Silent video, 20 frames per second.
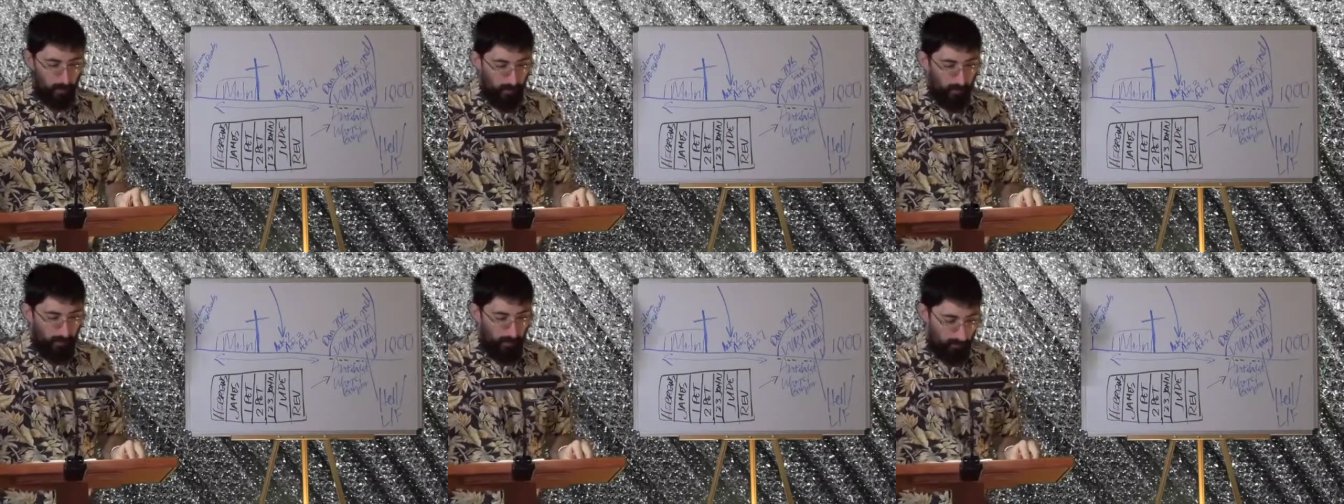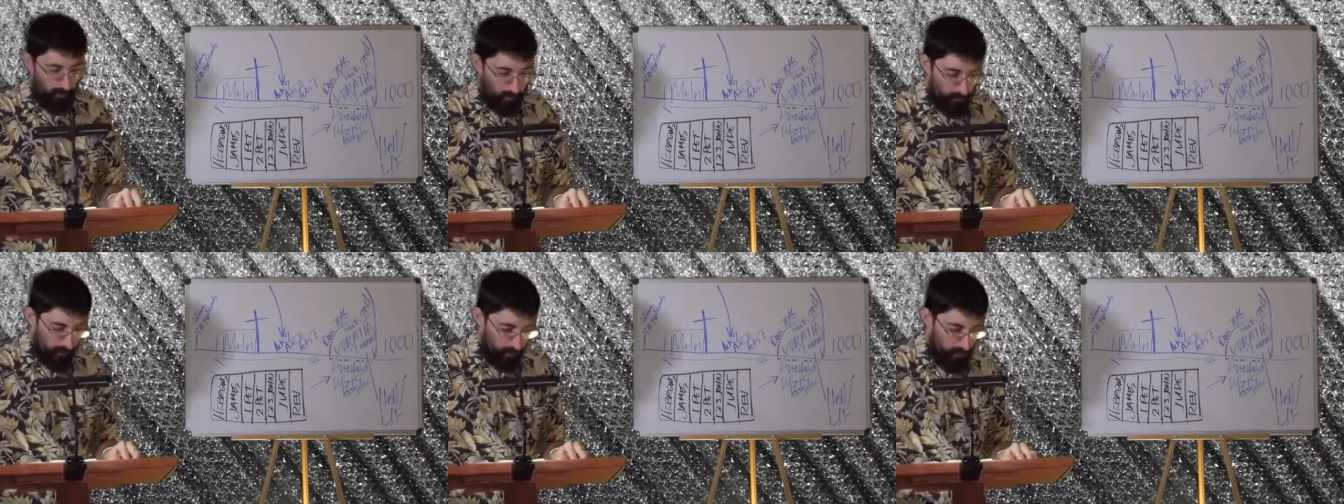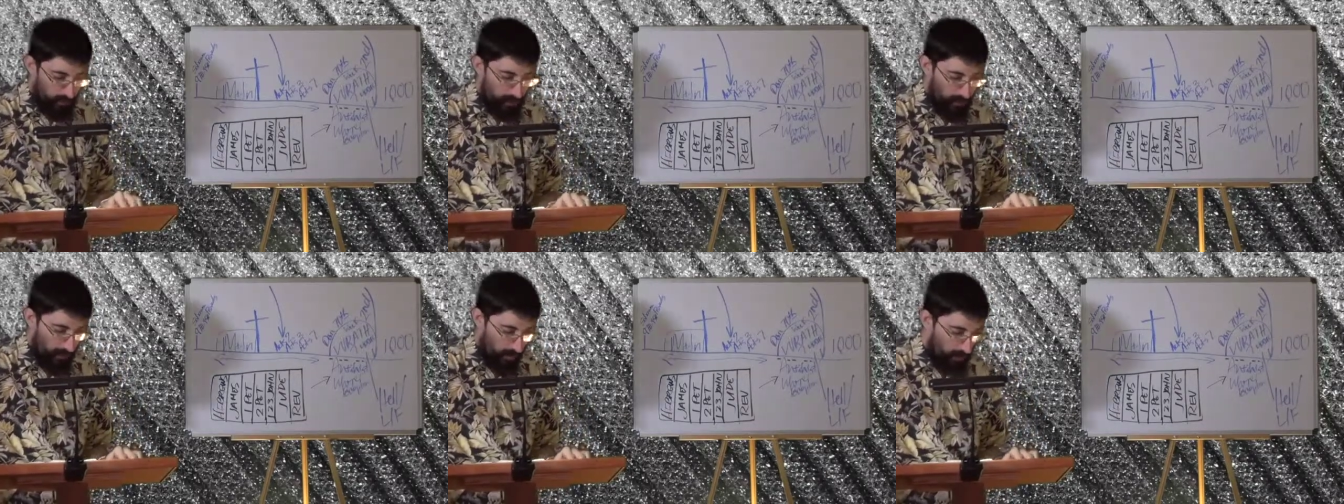their
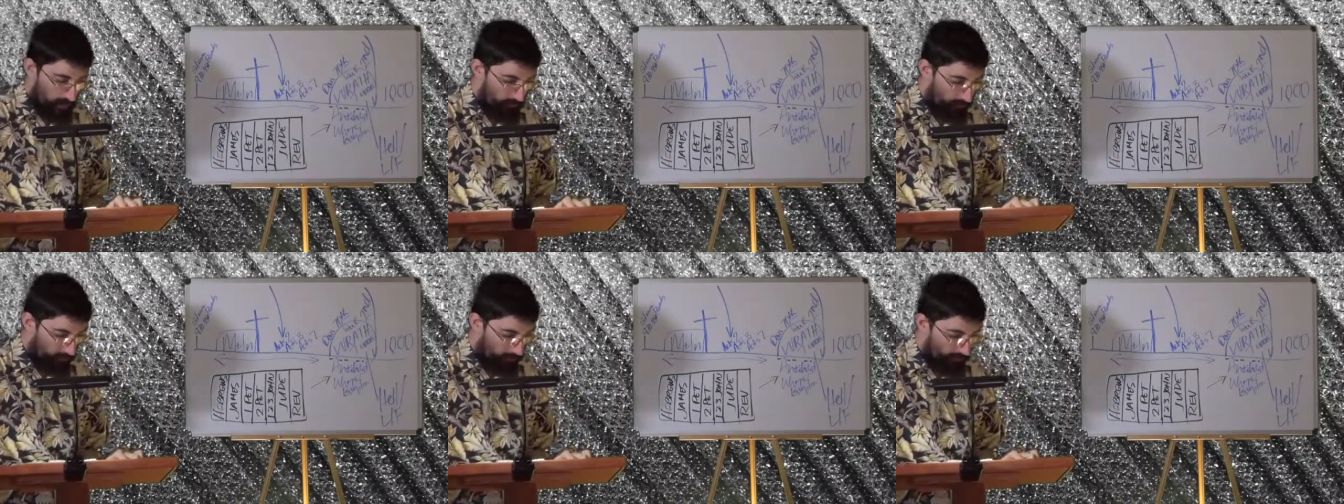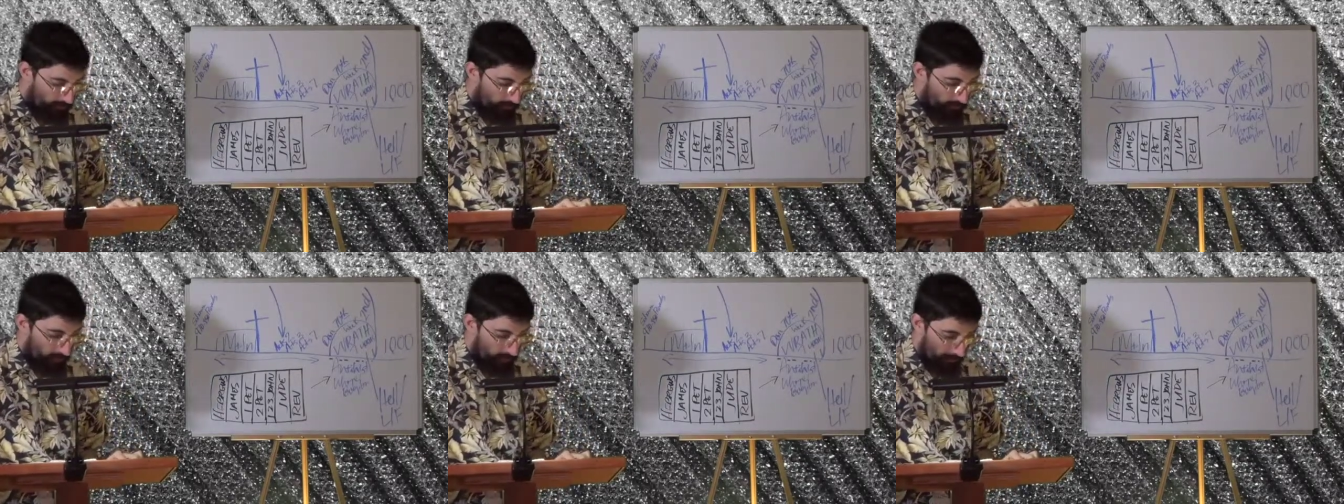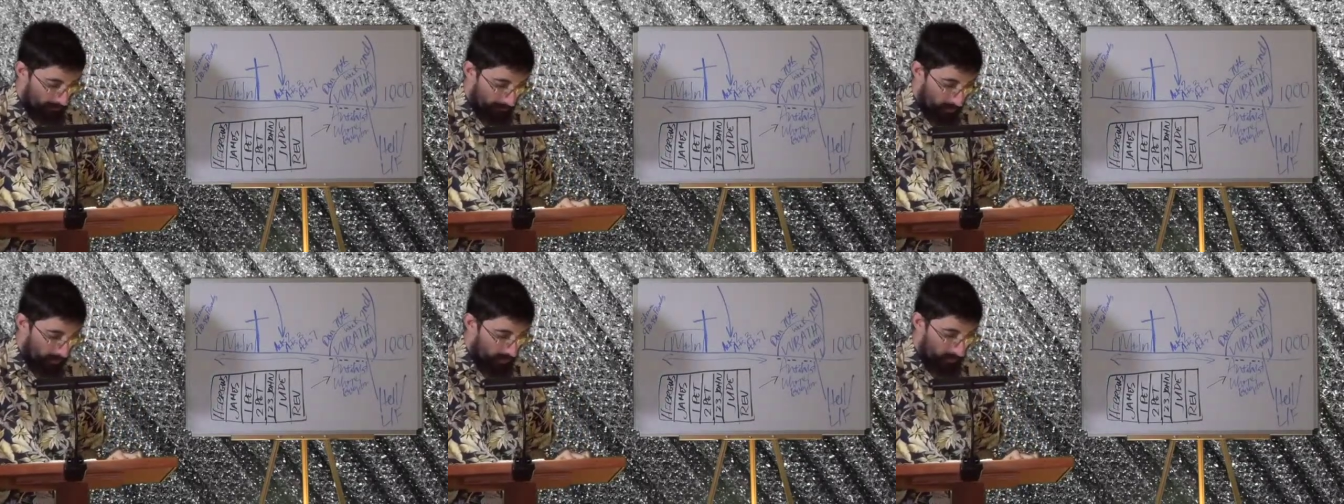Christian life will fall
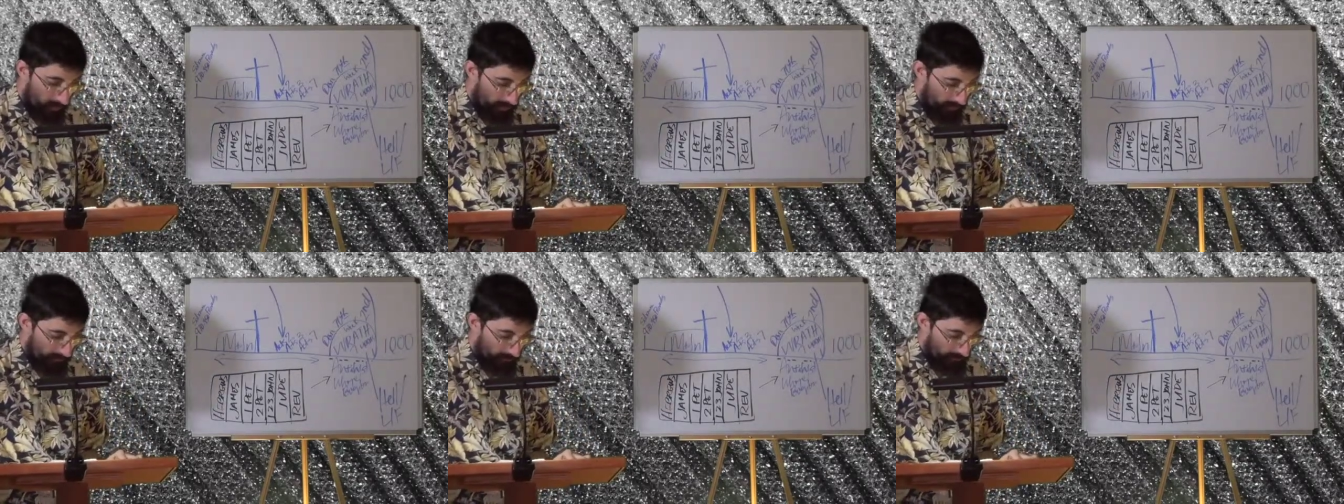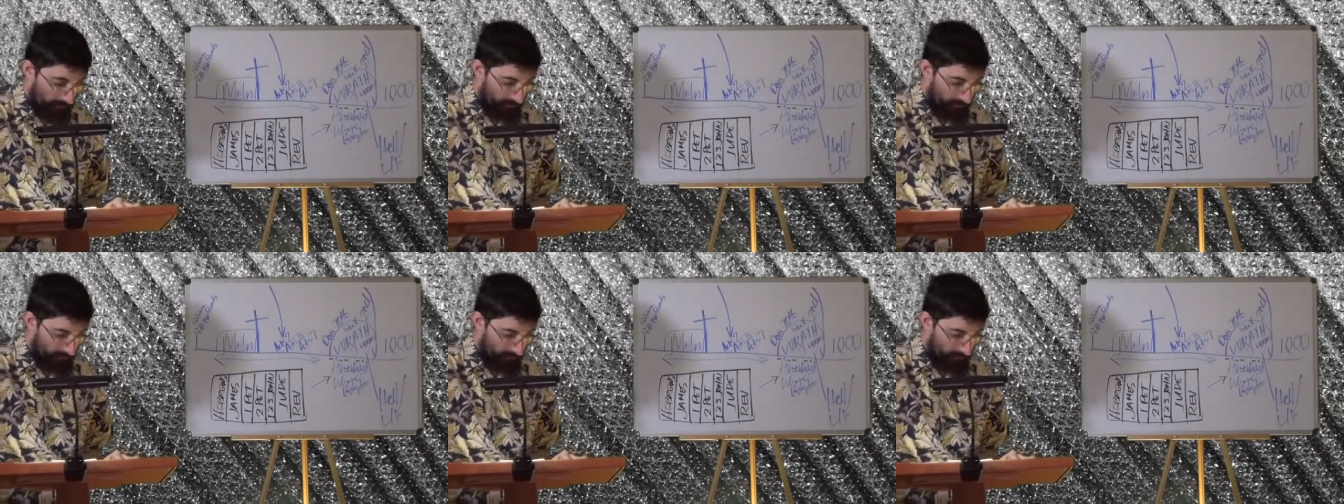apart